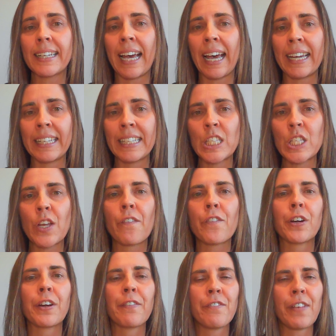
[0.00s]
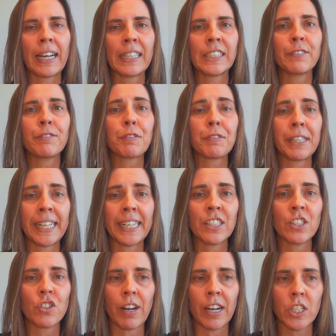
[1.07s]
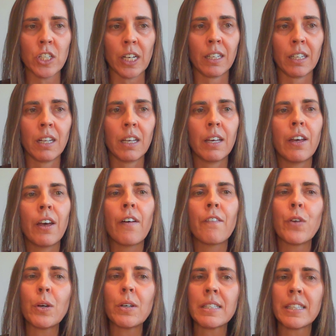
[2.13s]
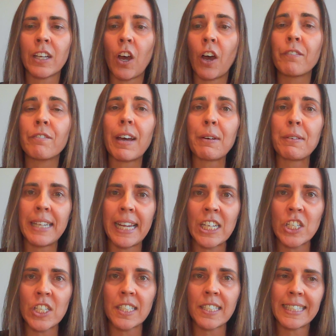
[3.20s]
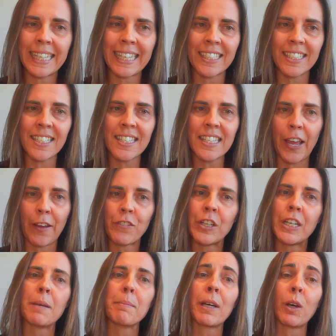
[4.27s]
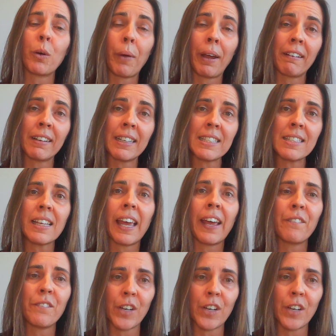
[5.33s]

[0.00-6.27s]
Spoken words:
guidance for effective reading instruction, focusing on foundational skills like phonemic awareness and